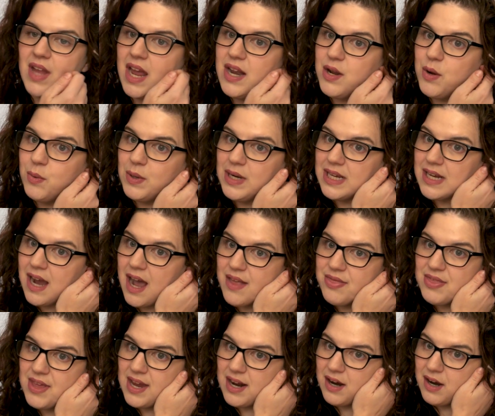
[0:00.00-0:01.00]
know when it
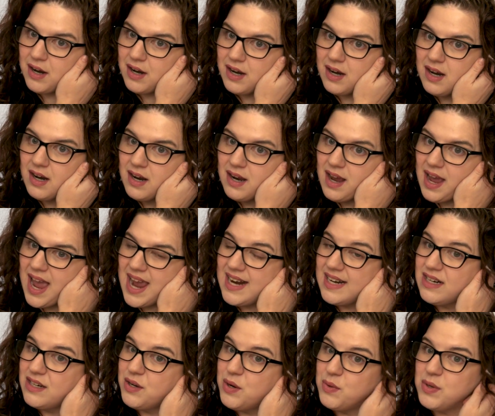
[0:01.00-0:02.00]
got there. I
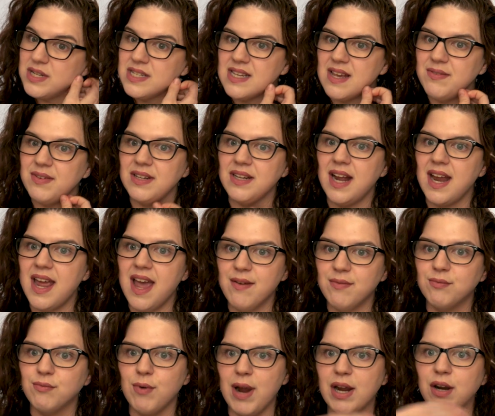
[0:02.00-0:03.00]
get a notice of it. I
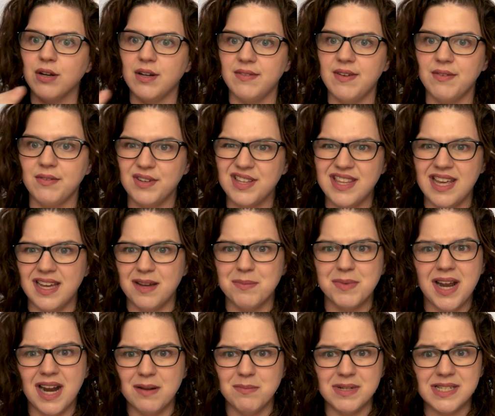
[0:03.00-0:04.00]
have record of everything. I'm
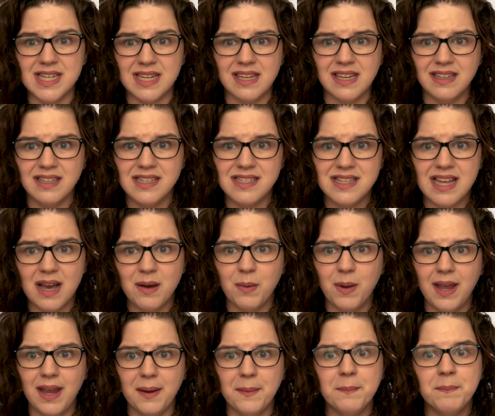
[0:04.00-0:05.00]
kind of meticulous that
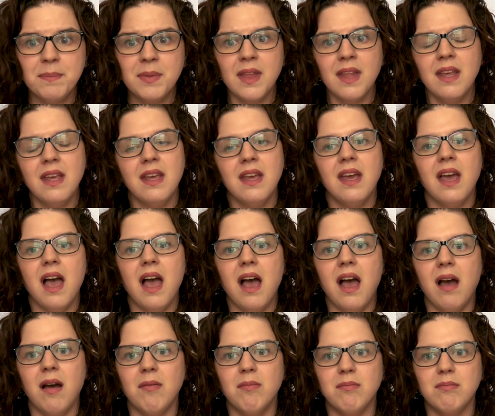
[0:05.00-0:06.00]
way.
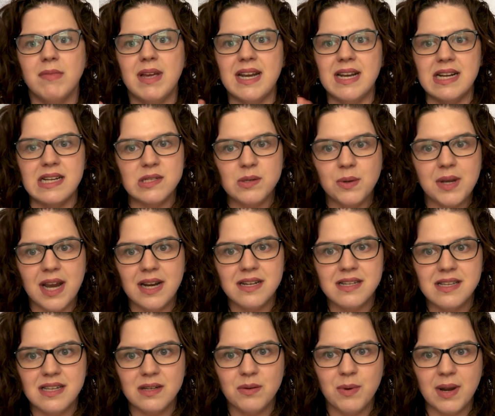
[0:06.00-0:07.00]
It is okay to
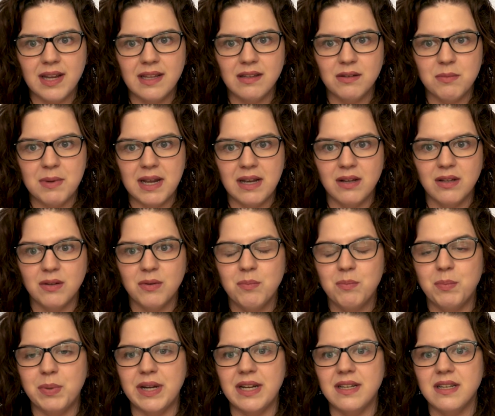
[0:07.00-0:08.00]
send a regular mail,
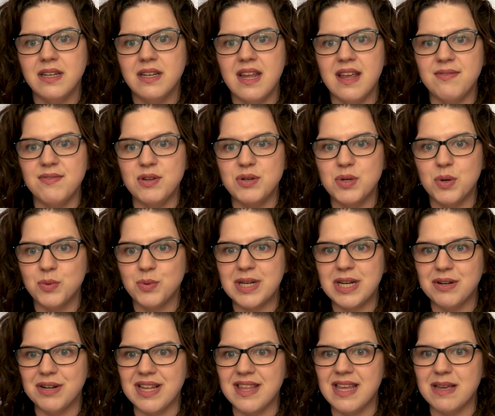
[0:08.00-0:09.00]
but if you don't
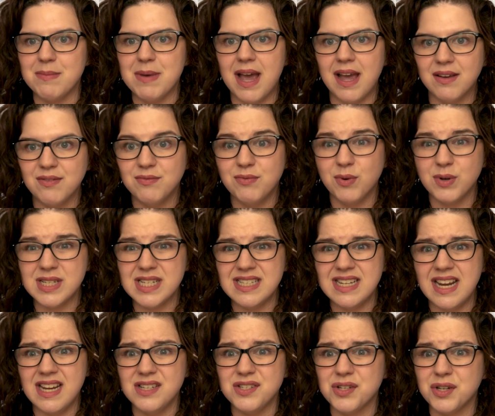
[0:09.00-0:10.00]
hear anything back in 14
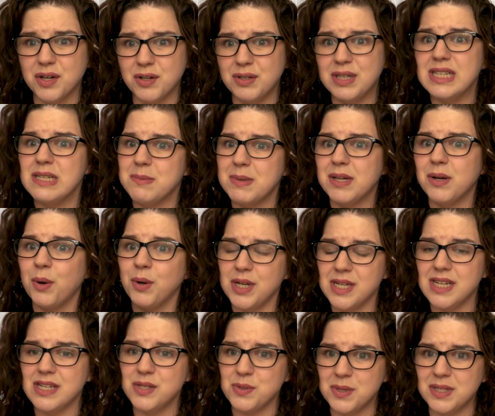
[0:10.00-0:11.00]
days, you're going to be
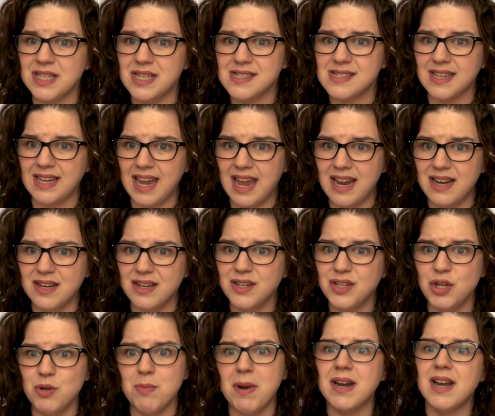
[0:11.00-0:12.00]
going and doing this again.
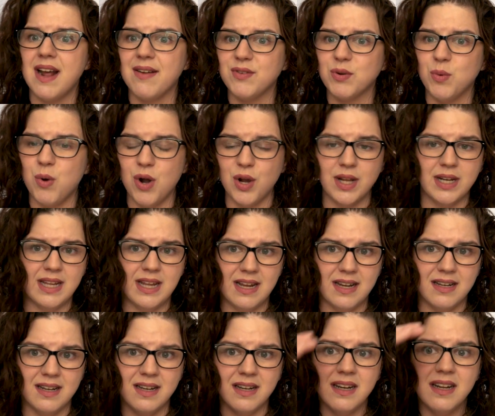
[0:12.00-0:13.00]
You might have to walk it
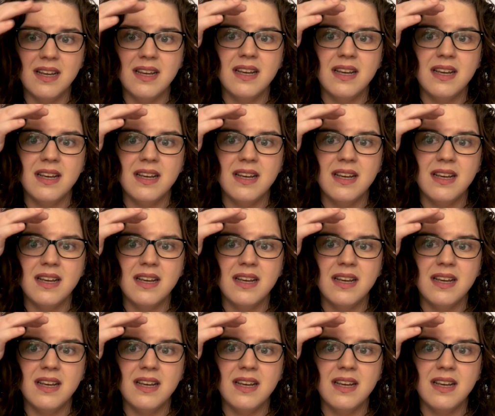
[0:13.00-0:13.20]
in.